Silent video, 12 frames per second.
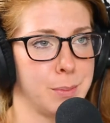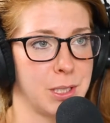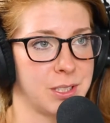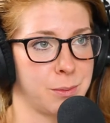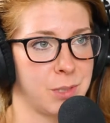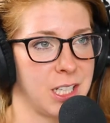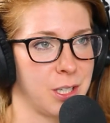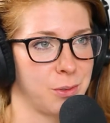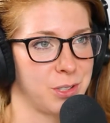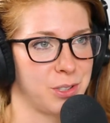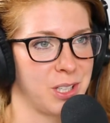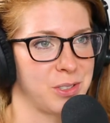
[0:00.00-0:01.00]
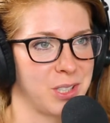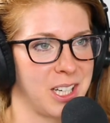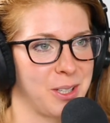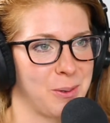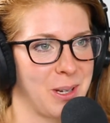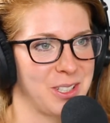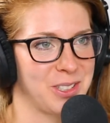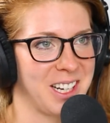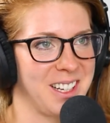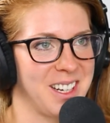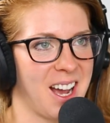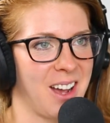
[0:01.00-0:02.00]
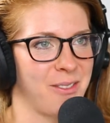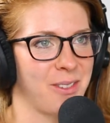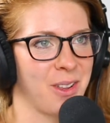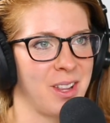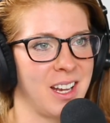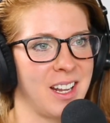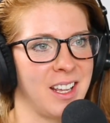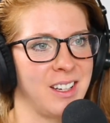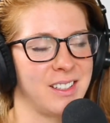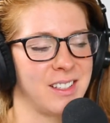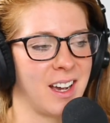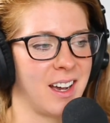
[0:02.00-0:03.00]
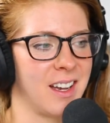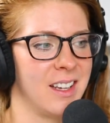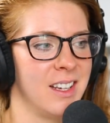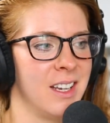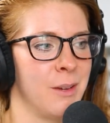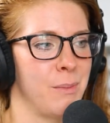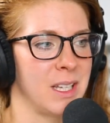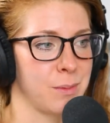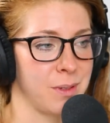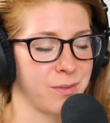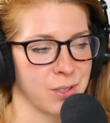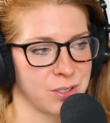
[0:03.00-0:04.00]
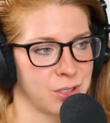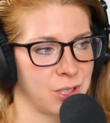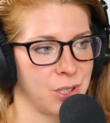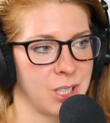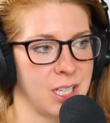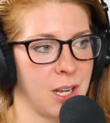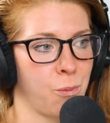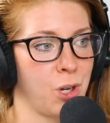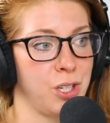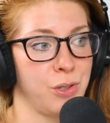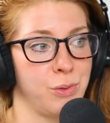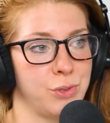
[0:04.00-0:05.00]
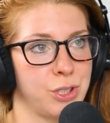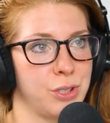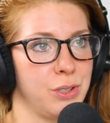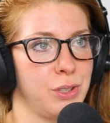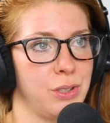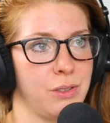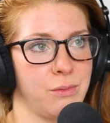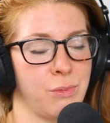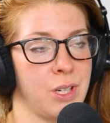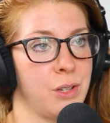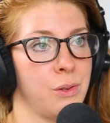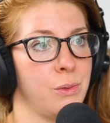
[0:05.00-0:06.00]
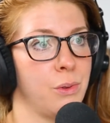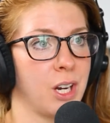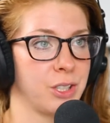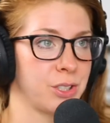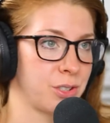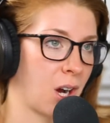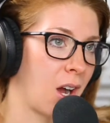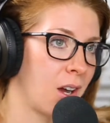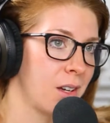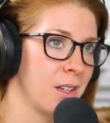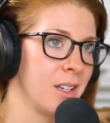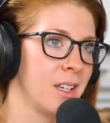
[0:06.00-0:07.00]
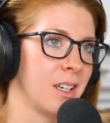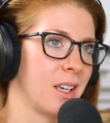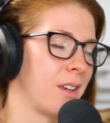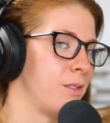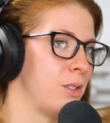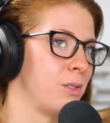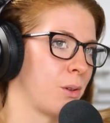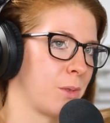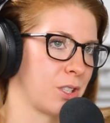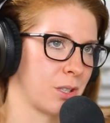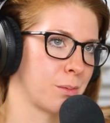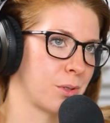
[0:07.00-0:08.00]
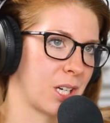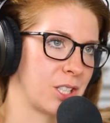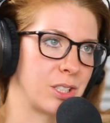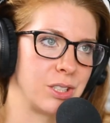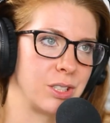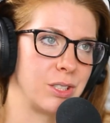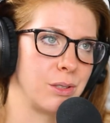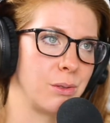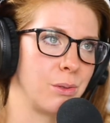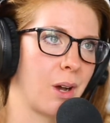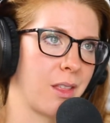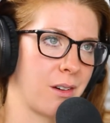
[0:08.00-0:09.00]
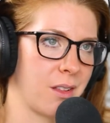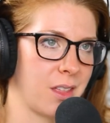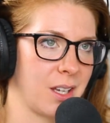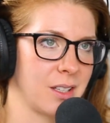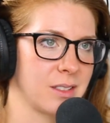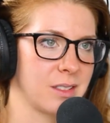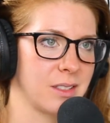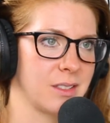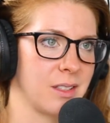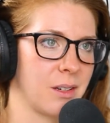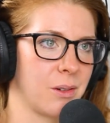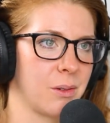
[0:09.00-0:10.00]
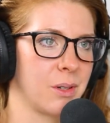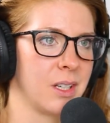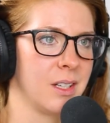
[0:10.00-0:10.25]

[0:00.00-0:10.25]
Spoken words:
person when I don't strength train or weight train. I feel that it makes me feel so good. And when you are strong, it gives you so much liberation to do other things. So